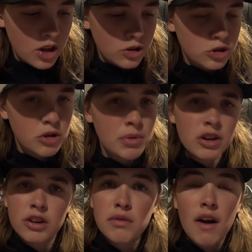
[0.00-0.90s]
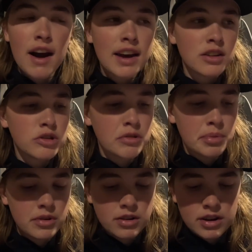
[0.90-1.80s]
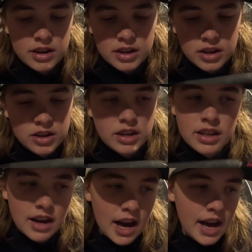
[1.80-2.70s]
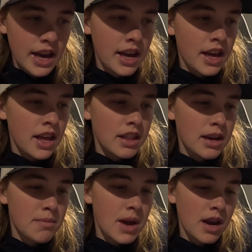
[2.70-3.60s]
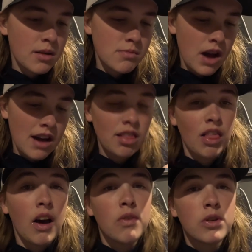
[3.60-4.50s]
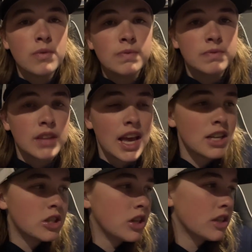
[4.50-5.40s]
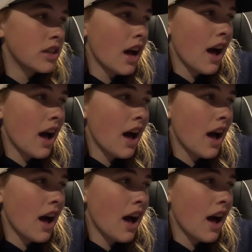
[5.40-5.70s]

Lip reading: super good rod, super good guy that made them. I love them. It's just